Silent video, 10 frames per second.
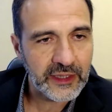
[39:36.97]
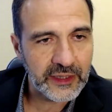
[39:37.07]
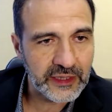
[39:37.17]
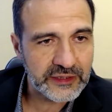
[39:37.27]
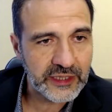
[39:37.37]

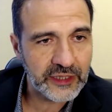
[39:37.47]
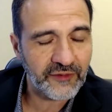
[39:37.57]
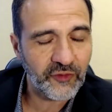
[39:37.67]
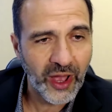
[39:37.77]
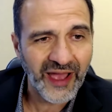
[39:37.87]
in the
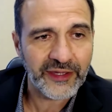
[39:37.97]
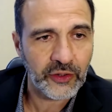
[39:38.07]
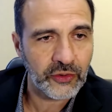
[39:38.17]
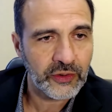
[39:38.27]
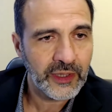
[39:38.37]
state of
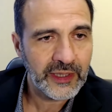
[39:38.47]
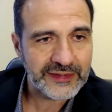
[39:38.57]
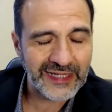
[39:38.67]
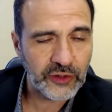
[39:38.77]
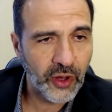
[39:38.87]
Ohio
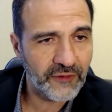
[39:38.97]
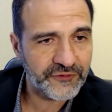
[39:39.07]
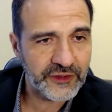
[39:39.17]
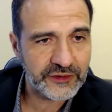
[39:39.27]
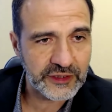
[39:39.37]
that
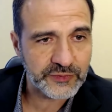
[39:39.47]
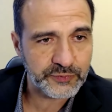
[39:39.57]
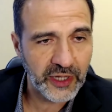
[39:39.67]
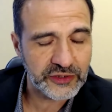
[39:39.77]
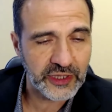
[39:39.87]
offered this
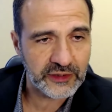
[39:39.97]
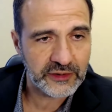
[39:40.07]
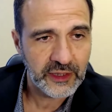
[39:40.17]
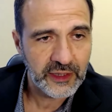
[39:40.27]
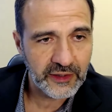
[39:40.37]

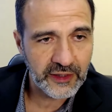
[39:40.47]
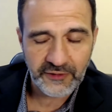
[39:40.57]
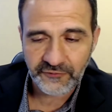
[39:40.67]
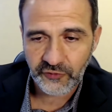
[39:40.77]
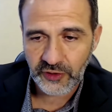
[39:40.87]
project
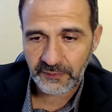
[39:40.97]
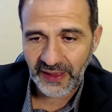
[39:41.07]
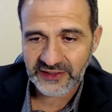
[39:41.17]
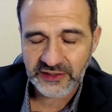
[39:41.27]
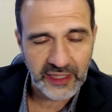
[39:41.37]
for the
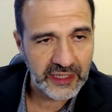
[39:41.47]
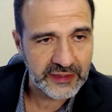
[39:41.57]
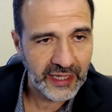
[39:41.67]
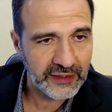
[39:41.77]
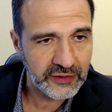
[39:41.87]
past
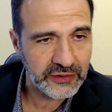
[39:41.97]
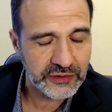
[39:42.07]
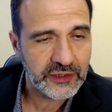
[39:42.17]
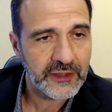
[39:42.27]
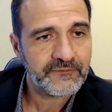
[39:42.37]
8-9
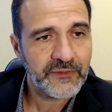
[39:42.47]
years.